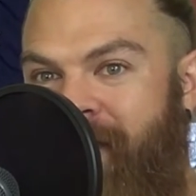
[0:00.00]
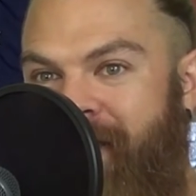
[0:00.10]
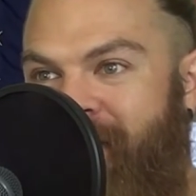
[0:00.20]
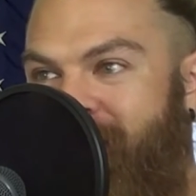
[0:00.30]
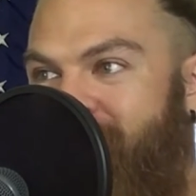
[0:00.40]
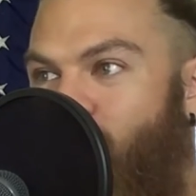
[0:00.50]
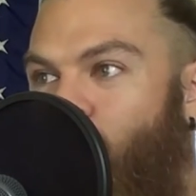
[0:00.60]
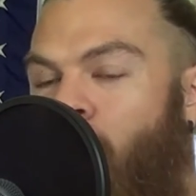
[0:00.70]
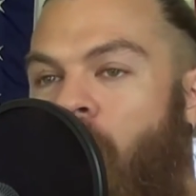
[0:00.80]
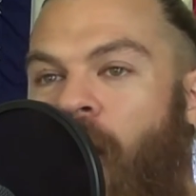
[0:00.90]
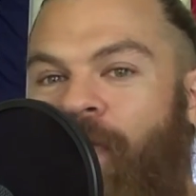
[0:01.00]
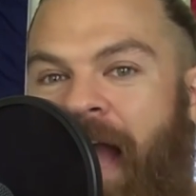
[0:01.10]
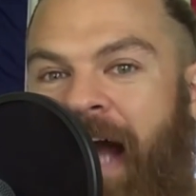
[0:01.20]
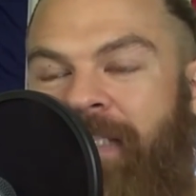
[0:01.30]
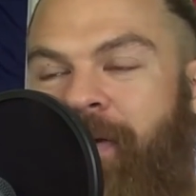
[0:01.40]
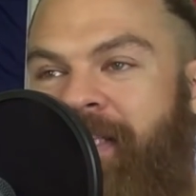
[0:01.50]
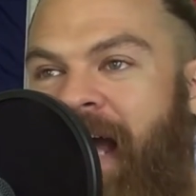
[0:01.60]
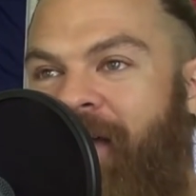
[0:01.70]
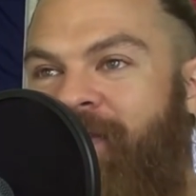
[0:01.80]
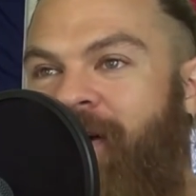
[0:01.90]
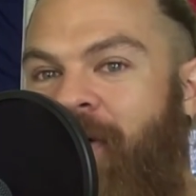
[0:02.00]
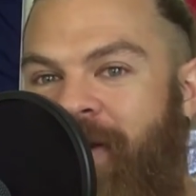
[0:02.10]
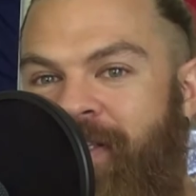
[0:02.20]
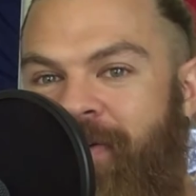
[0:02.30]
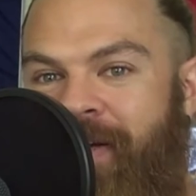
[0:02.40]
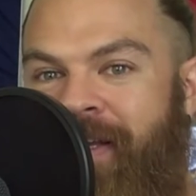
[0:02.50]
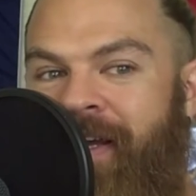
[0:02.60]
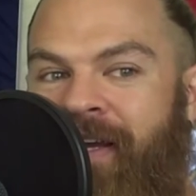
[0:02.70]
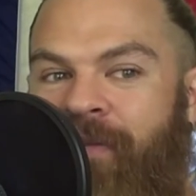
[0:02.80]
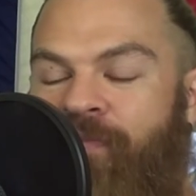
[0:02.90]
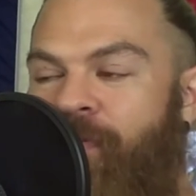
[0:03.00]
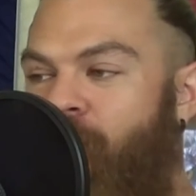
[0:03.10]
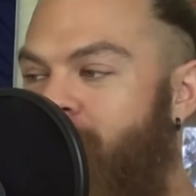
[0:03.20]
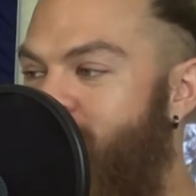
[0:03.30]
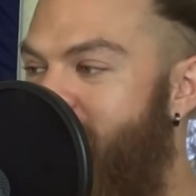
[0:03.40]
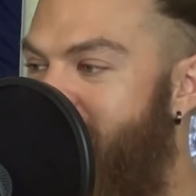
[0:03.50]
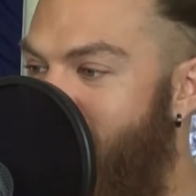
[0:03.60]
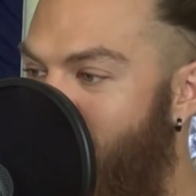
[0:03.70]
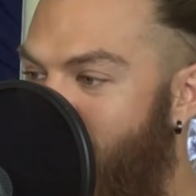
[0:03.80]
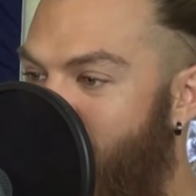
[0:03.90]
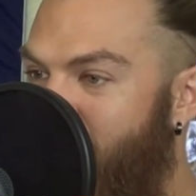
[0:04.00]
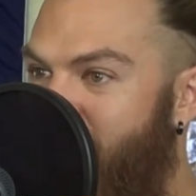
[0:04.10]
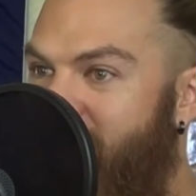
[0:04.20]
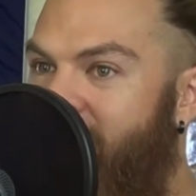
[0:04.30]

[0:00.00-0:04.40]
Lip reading: Like just all the aspects that have to go into it before you heal,